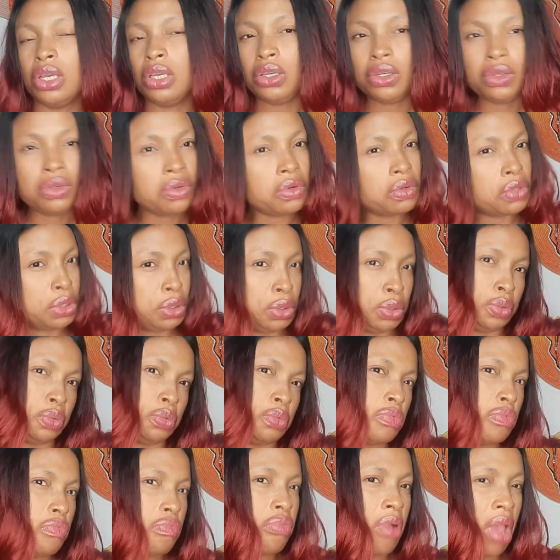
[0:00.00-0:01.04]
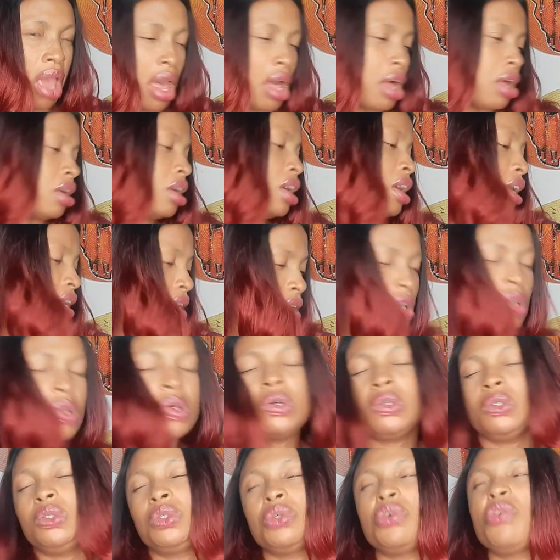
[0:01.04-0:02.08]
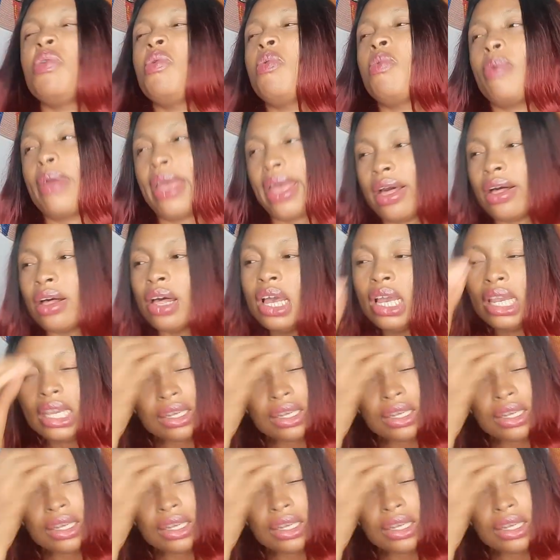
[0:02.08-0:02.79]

You know do well. You know do well.